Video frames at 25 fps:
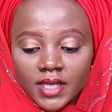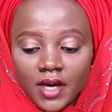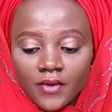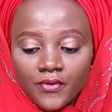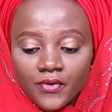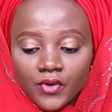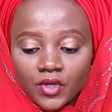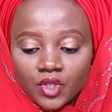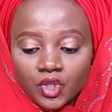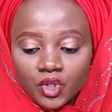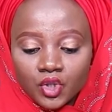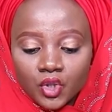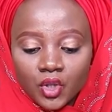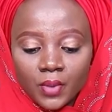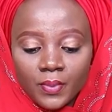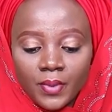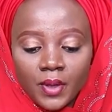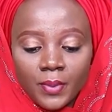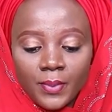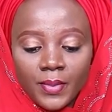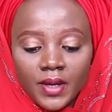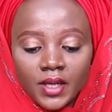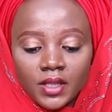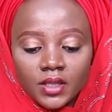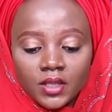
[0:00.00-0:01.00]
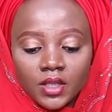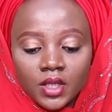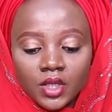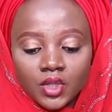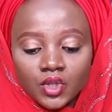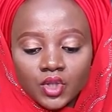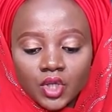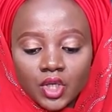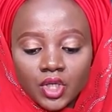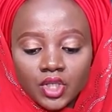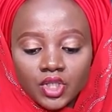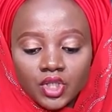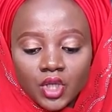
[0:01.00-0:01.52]
efforts should be made
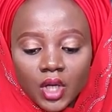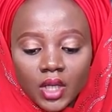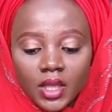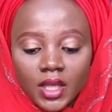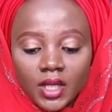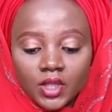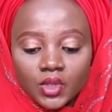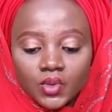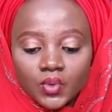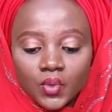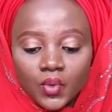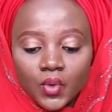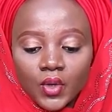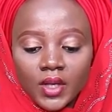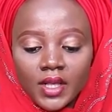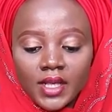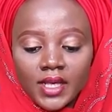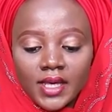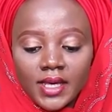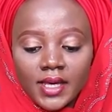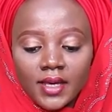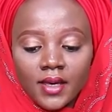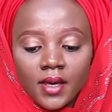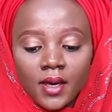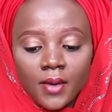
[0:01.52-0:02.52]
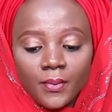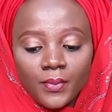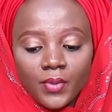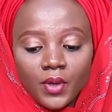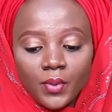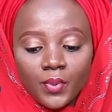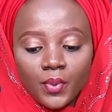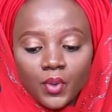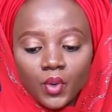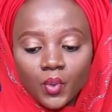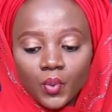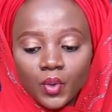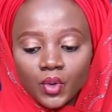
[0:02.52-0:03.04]
to ensure that only
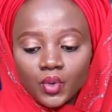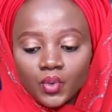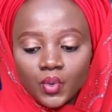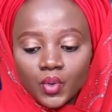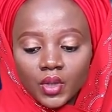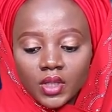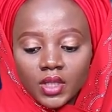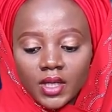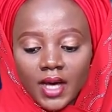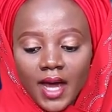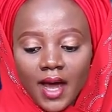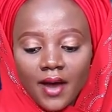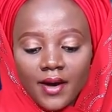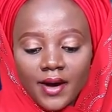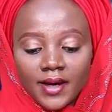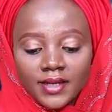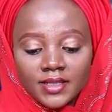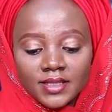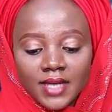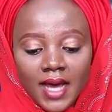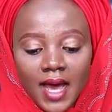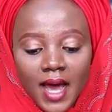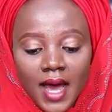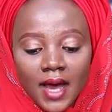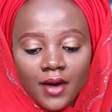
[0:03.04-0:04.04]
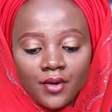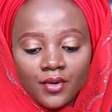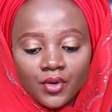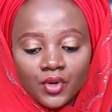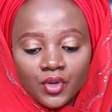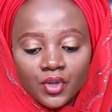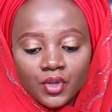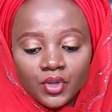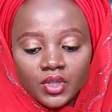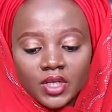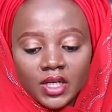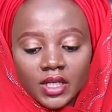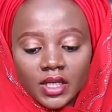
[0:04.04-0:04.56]
people with good character are
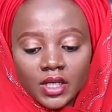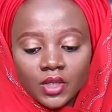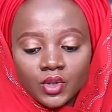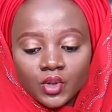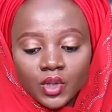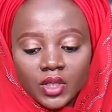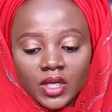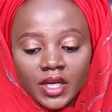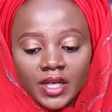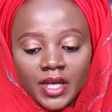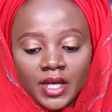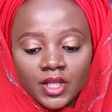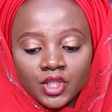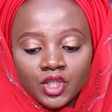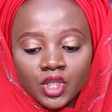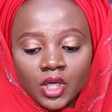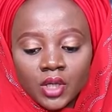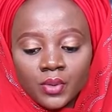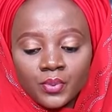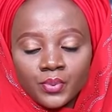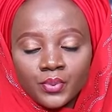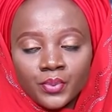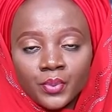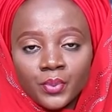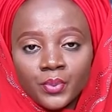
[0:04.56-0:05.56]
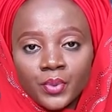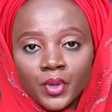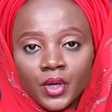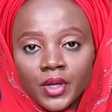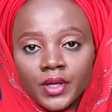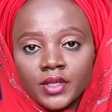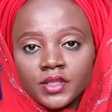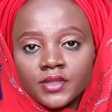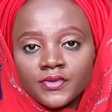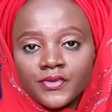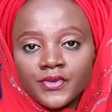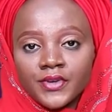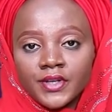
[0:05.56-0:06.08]
recruited into the Nigerian
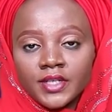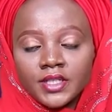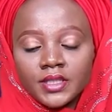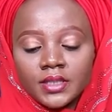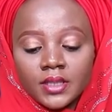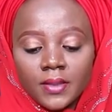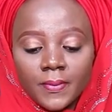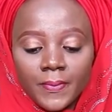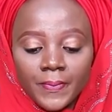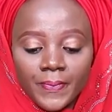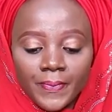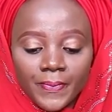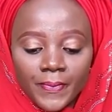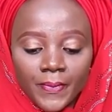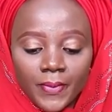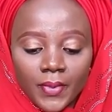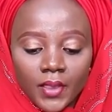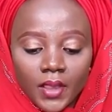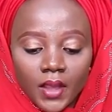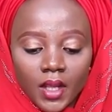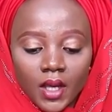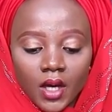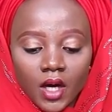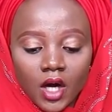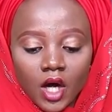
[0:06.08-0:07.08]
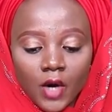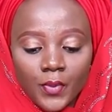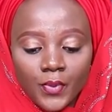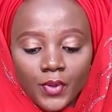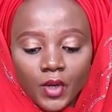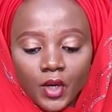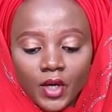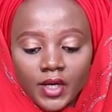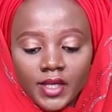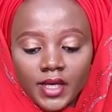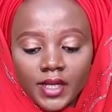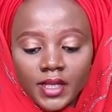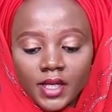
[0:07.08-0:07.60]
police force.
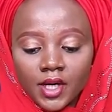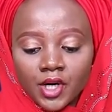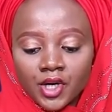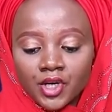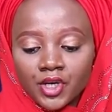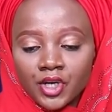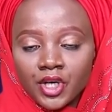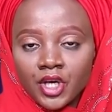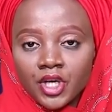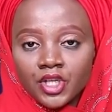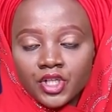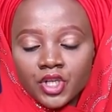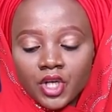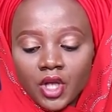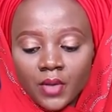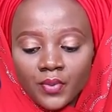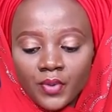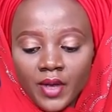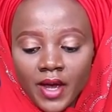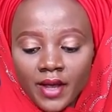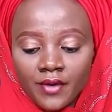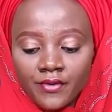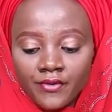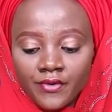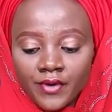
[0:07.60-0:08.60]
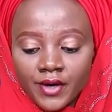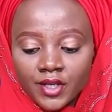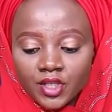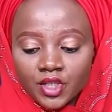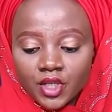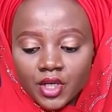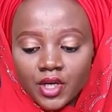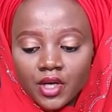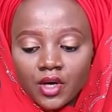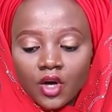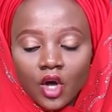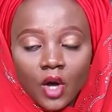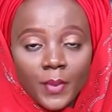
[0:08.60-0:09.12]
Uploading the creation of the
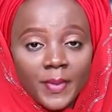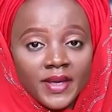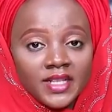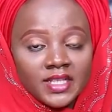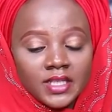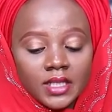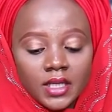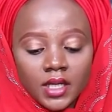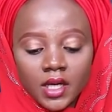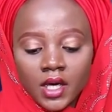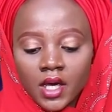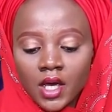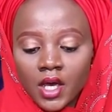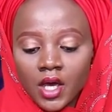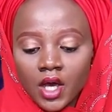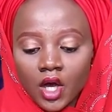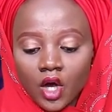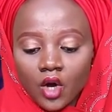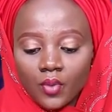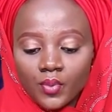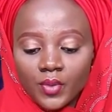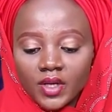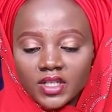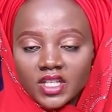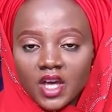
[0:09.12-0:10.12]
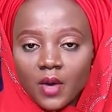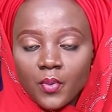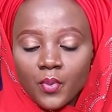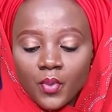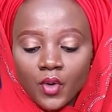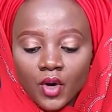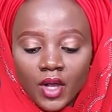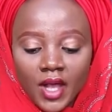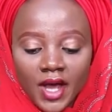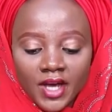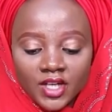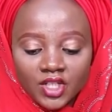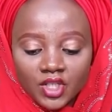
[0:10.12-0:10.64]
advisory committee, Governor
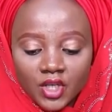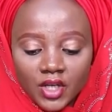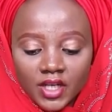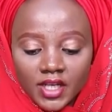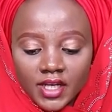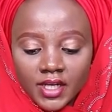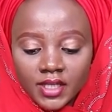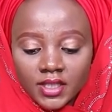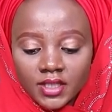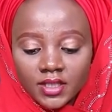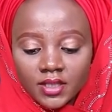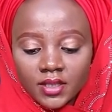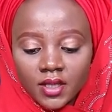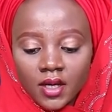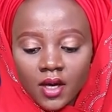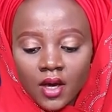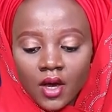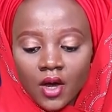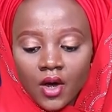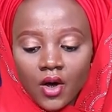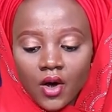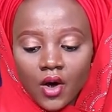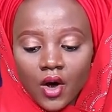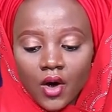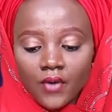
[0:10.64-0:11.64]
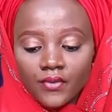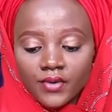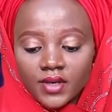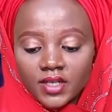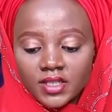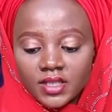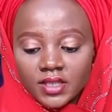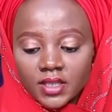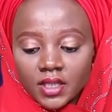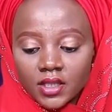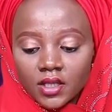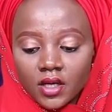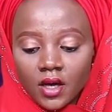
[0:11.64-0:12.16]
Tambol assured it of the
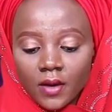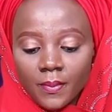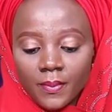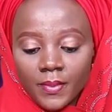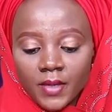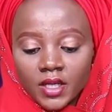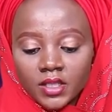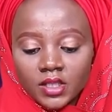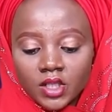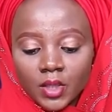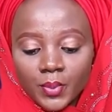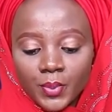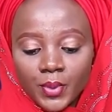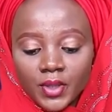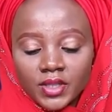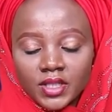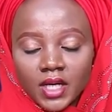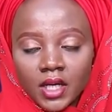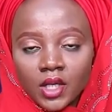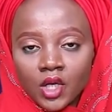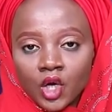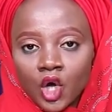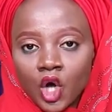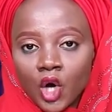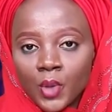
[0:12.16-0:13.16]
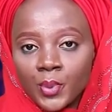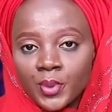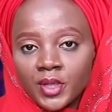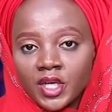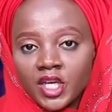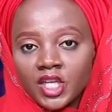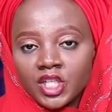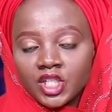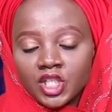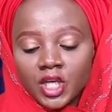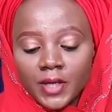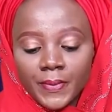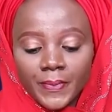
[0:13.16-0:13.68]
state government support and
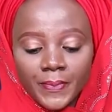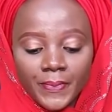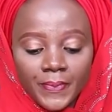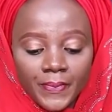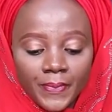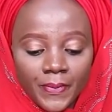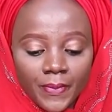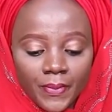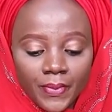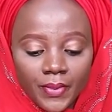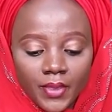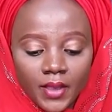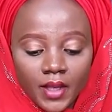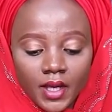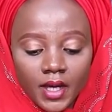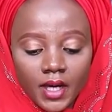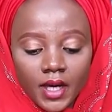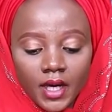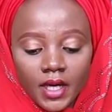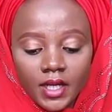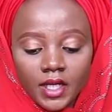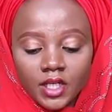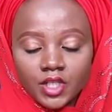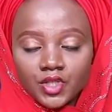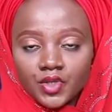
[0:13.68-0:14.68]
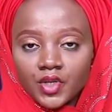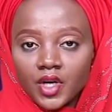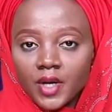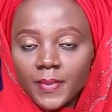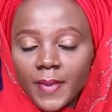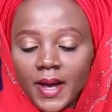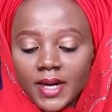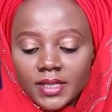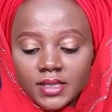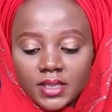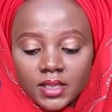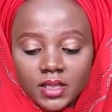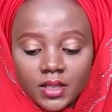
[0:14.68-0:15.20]
cooperation. In his
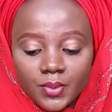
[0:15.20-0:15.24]
remarks, the